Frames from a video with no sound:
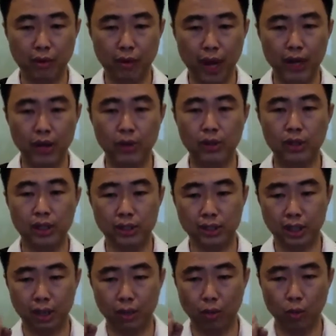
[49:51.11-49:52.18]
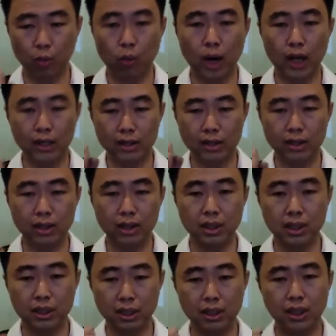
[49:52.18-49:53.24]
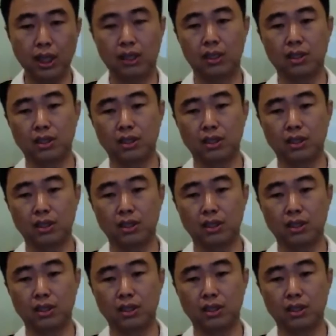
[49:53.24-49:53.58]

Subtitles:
anyone is a 1 year thing,